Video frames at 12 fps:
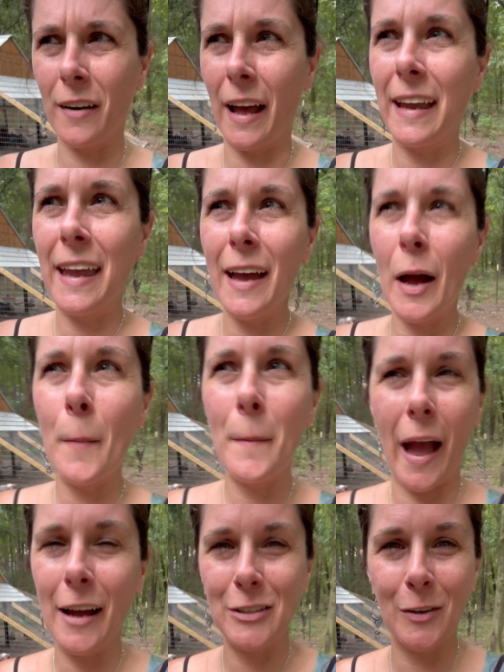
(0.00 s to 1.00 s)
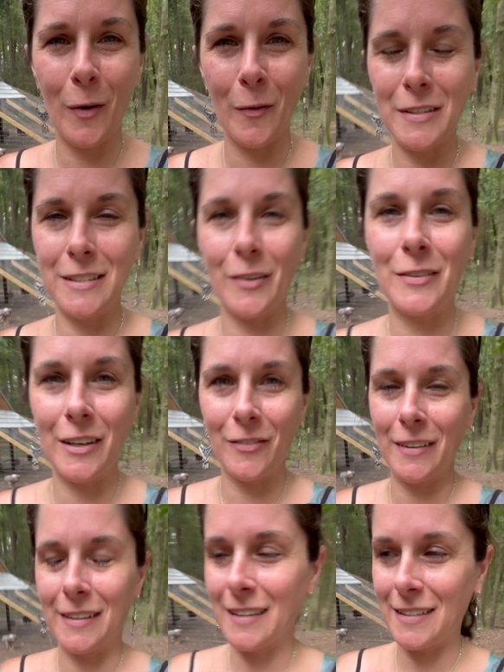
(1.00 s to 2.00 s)
I can't imagine what was so
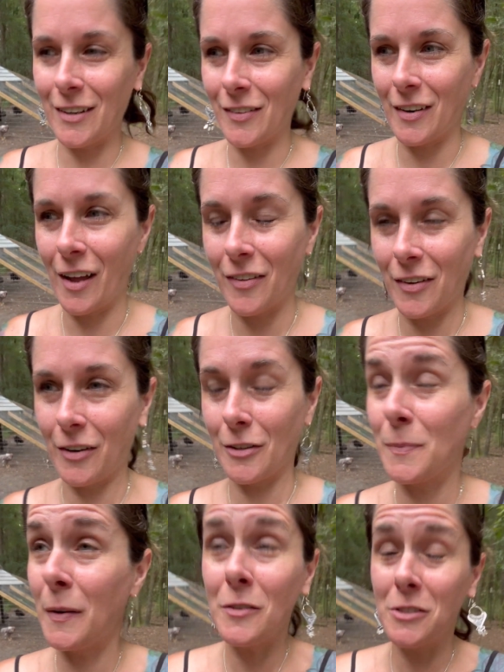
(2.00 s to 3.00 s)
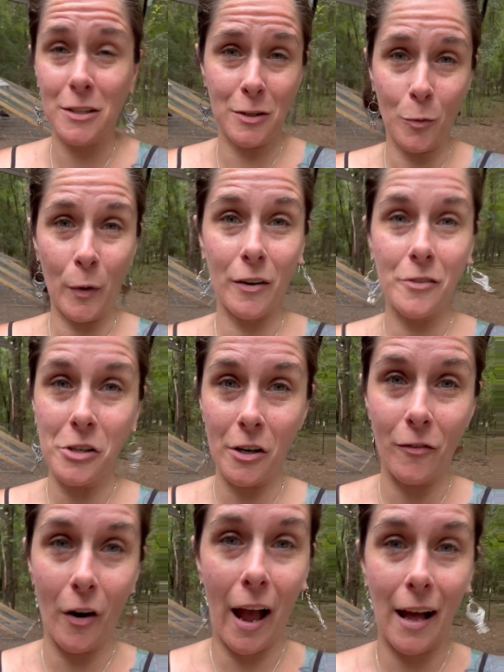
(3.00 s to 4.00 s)
different this year than other years, but it was just a weird year
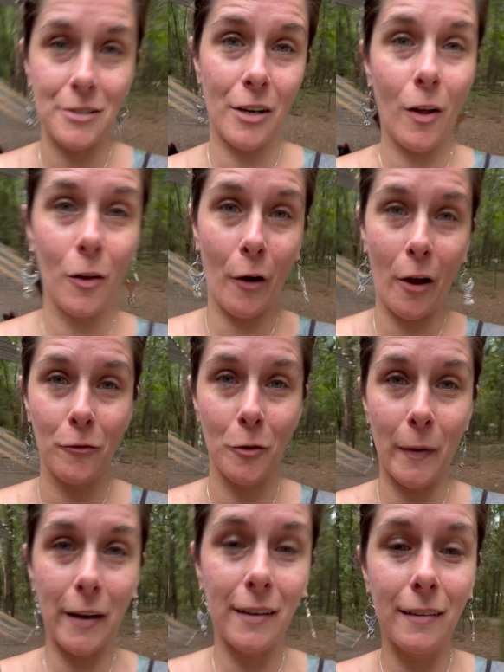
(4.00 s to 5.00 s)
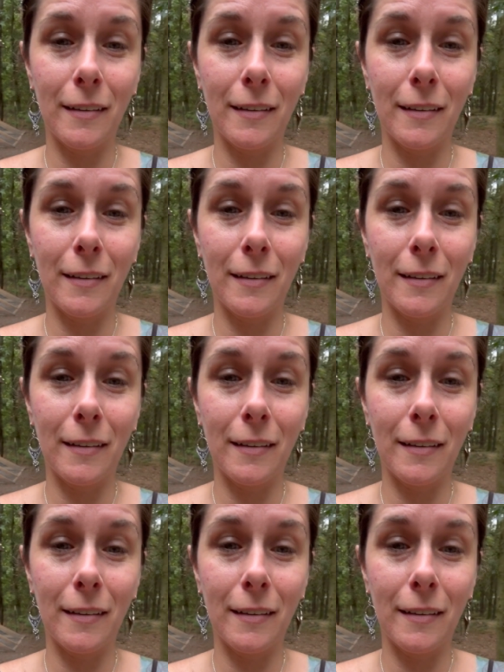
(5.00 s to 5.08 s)
for hatching all around for me.